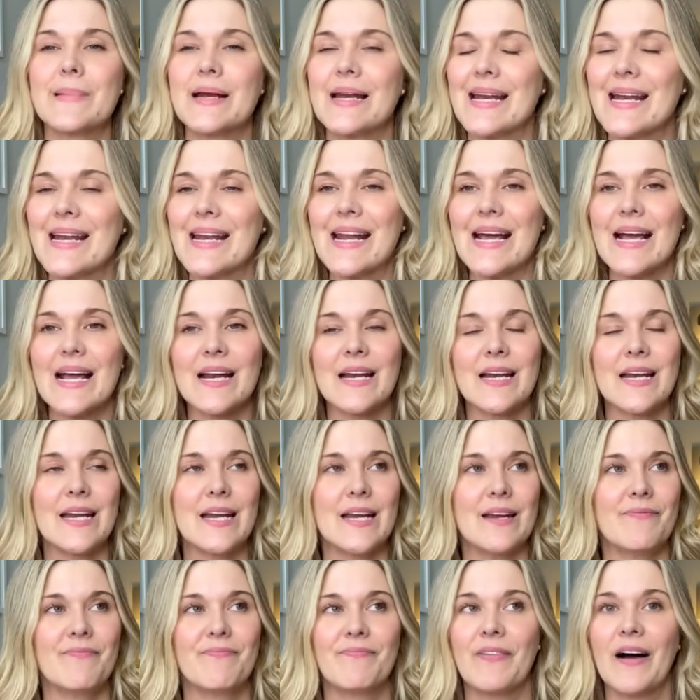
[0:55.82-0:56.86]

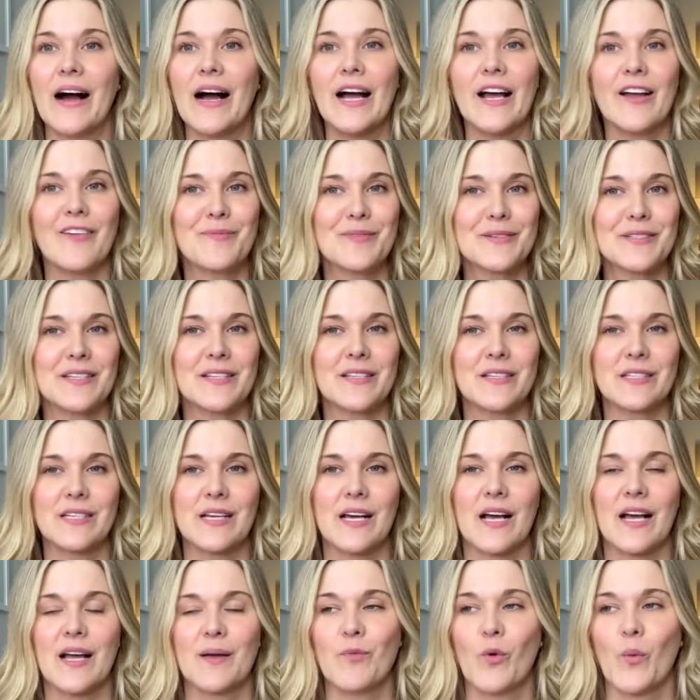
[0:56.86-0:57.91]
95% of the
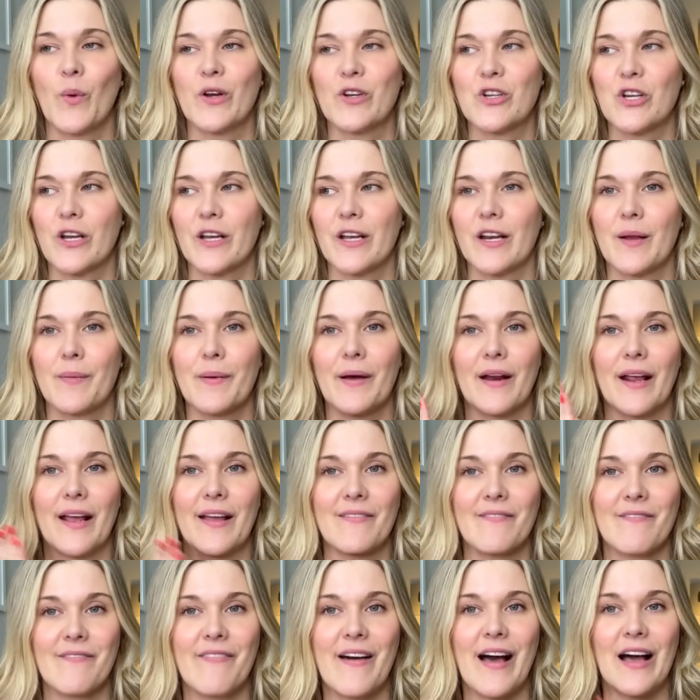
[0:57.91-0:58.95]
time, we're talking about
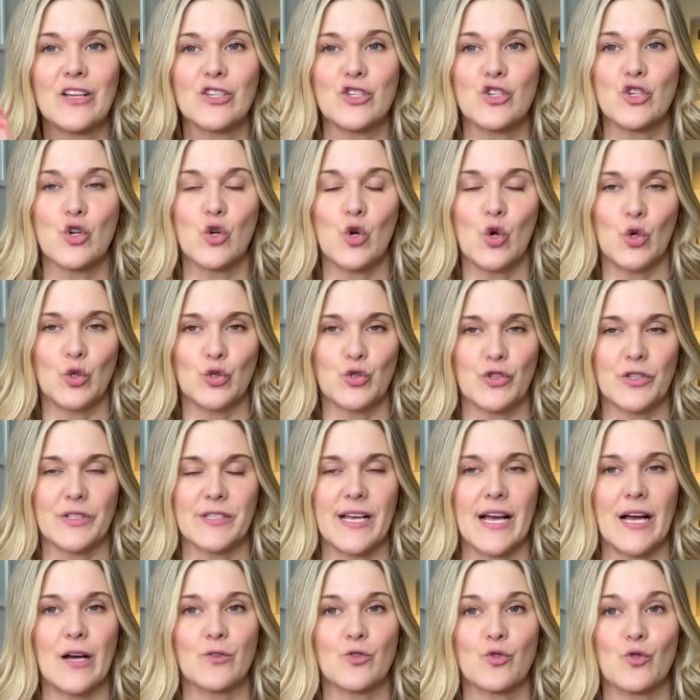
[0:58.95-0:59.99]
a vaginal
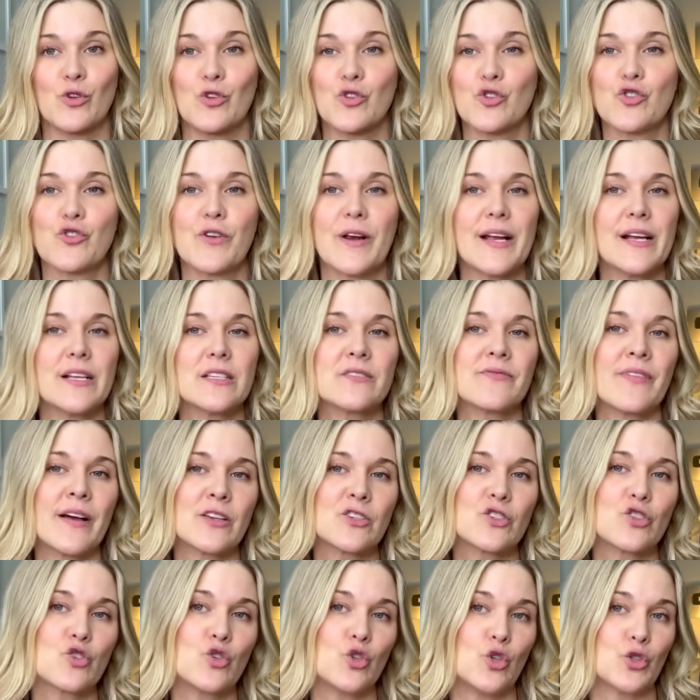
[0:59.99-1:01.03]
ultrasound or
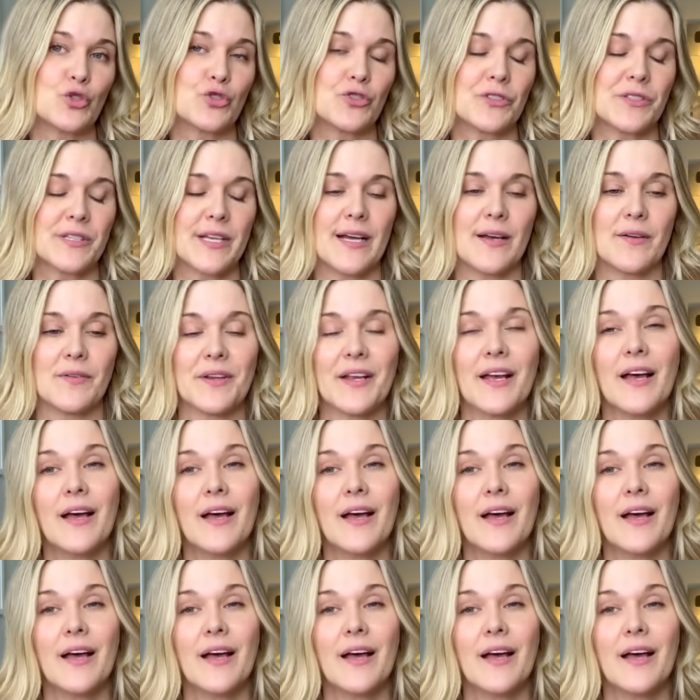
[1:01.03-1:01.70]
transvaginal ultrasound.